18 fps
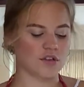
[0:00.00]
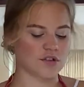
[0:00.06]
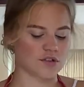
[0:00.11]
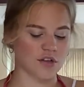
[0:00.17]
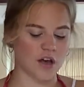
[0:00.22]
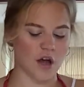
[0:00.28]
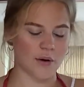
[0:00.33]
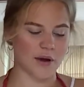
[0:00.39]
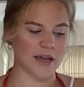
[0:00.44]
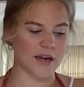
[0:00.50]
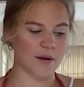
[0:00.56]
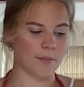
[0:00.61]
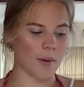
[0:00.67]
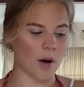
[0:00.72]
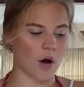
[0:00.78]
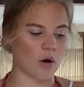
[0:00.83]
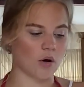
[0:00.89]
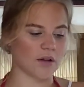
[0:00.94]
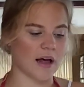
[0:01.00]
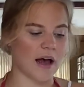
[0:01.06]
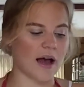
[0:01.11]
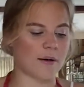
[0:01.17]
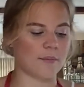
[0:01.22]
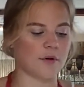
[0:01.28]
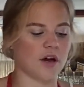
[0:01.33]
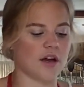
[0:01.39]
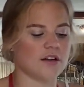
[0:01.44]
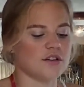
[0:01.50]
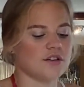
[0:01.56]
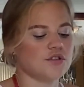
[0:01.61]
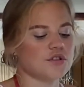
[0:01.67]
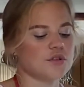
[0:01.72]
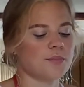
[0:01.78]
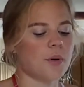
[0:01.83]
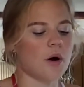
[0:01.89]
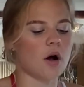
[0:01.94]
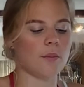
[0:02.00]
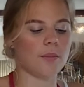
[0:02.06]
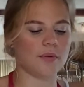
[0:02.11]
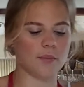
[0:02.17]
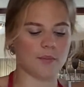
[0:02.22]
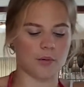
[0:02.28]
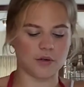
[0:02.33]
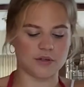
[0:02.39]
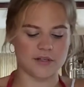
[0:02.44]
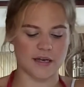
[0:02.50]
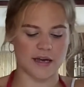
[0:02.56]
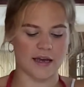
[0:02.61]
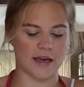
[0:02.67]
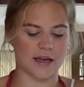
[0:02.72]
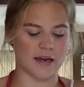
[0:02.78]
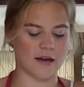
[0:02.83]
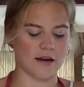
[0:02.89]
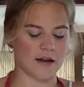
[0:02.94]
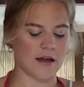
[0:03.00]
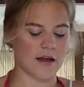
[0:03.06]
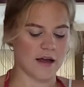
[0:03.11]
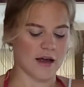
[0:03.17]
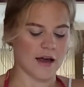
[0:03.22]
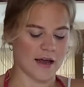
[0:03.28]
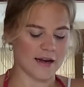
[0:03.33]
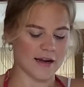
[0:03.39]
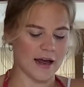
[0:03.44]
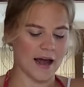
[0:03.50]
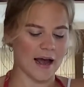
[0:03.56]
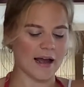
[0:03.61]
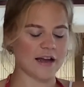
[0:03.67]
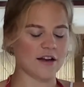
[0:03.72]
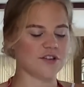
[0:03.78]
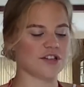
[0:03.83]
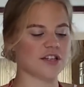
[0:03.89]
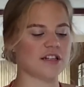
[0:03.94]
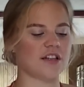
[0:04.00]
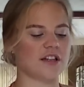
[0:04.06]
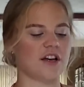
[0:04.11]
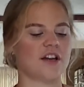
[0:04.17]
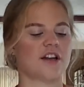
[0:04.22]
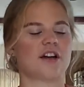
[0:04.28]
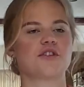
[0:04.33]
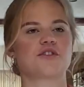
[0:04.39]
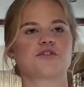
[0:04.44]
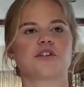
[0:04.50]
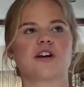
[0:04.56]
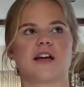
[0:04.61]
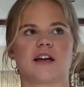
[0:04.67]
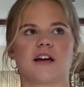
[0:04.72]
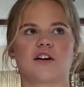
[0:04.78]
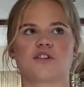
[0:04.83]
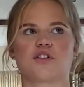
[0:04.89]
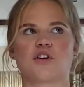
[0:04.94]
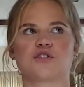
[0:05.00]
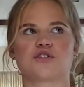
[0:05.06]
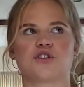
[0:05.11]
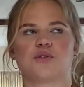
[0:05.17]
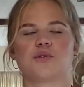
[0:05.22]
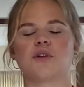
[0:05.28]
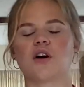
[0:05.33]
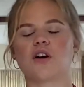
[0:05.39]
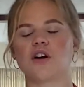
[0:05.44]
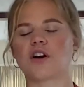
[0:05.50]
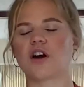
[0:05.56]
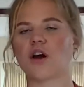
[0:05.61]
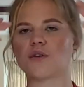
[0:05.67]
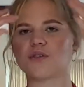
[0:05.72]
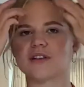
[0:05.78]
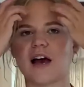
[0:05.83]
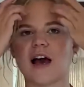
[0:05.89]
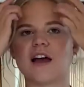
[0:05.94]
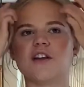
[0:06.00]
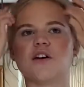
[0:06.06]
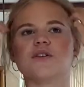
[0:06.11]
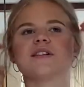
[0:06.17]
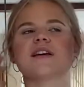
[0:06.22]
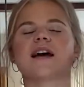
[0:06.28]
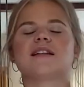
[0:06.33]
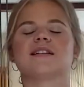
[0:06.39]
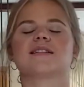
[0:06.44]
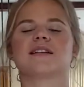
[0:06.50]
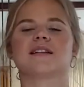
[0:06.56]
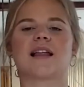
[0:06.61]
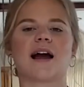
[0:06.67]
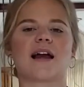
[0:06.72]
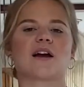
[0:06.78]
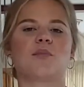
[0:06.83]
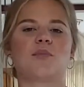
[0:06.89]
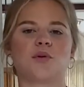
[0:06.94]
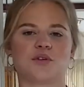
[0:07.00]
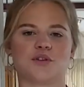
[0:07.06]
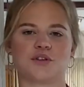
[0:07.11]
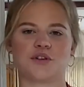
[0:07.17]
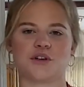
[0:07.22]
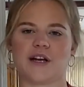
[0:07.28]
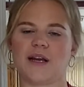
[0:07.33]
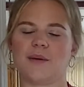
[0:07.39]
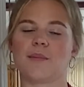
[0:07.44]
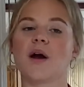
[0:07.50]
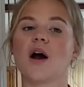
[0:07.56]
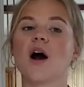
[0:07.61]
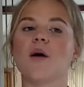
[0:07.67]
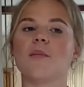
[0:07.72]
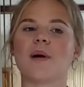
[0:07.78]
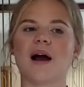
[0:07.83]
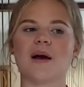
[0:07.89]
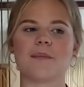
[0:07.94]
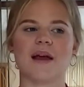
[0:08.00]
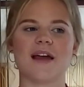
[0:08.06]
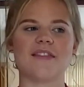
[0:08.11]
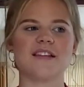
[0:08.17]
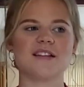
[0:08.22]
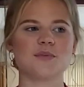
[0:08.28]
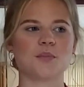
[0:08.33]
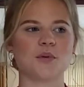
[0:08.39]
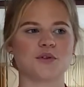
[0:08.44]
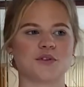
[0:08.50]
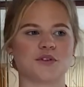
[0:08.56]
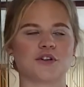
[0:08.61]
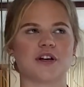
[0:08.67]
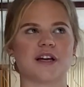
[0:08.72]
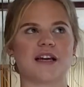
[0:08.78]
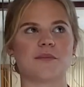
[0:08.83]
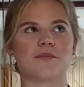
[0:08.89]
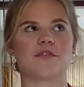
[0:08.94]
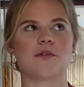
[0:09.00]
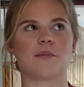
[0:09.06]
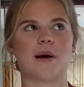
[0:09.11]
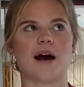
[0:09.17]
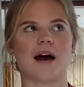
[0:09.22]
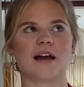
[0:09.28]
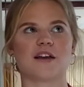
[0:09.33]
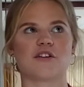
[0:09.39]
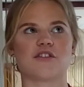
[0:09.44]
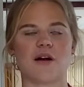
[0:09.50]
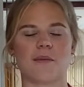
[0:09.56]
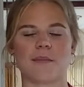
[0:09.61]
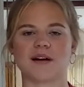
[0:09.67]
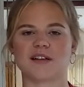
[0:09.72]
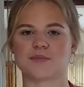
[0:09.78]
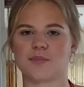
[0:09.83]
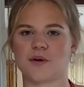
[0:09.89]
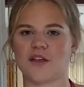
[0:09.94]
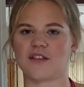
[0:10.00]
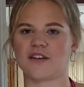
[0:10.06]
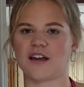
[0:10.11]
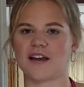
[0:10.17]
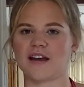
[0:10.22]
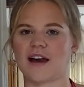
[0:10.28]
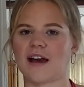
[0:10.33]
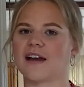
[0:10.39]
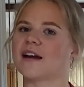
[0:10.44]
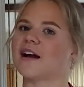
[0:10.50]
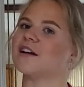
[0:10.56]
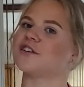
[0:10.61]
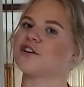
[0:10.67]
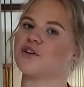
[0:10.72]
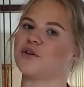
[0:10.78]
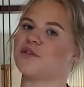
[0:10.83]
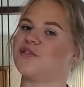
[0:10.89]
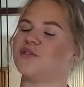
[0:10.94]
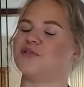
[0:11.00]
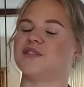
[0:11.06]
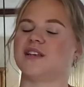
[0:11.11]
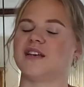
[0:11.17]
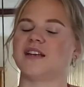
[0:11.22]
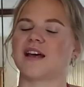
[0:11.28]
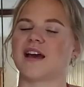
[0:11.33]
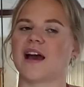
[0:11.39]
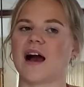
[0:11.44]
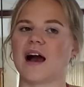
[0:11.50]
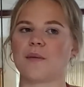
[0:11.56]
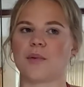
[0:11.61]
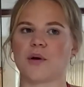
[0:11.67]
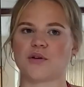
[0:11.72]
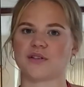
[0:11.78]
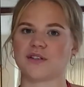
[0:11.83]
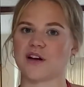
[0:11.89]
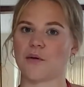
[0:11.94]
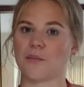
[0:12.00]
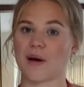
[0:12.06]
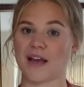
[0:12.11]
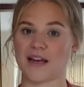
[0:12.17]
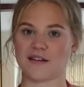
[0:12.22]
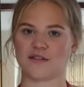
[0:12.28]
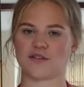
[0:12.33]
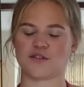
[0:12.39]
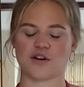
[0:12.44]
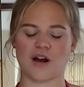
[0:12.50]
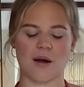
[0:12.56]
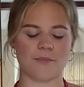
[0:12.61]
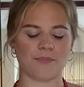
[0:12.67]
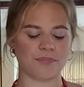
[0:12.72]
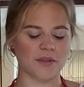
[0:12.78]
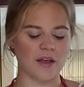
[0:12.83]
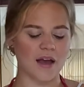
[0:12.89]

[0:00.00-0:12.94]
So in a bowl, I'm going to just pop the butter in, and I actually learned a trick not too long ago, so I don't tend to like buttercream, but I made this buttercream for my grandma's birthday cake. I don't know if you've seen it, I posted it on my Instagram.